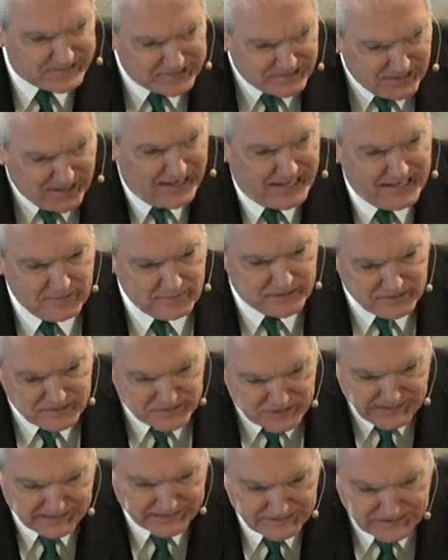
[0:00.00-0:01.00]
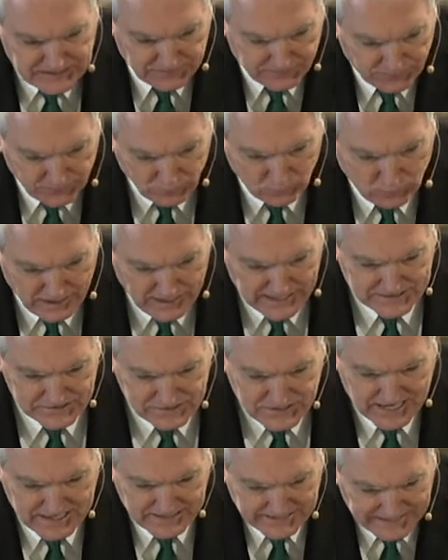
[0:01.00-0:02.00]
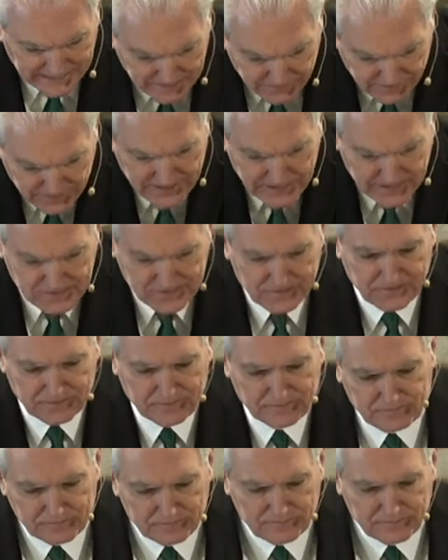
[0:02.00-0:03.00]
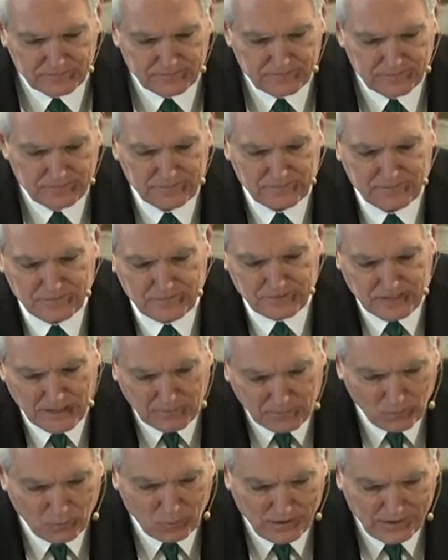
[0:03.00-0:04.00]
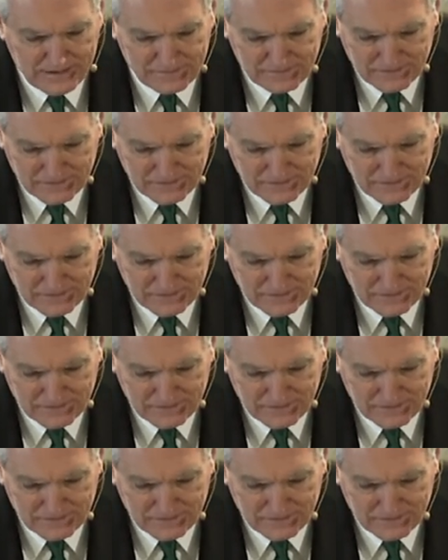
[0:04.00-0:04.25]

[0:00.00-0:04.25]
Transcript: times in six different ways. Give ear, number one.